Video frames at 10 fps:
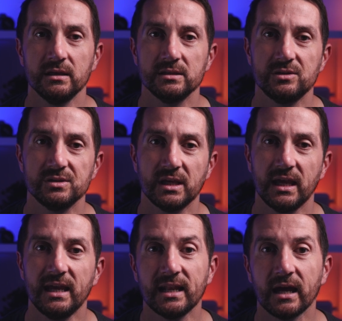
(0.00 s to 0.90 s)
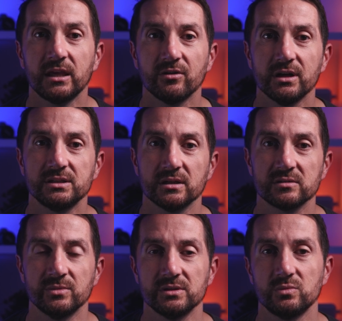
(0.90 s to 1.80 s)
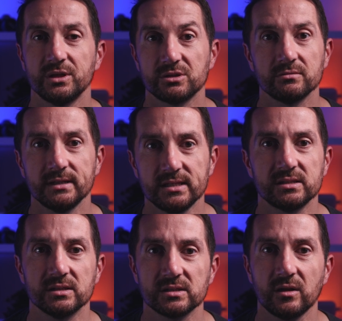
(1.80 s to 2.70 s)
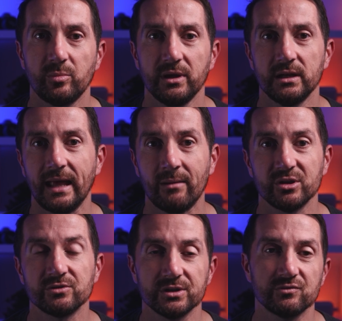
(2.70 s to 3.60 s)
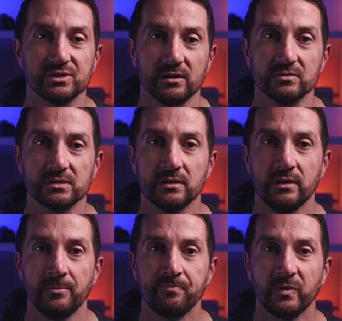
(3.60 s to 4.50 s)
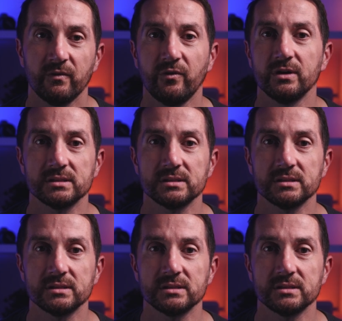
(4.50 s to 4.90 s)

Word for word: is using inaccurate adjustments, which leads to sloppy and amateurish results. For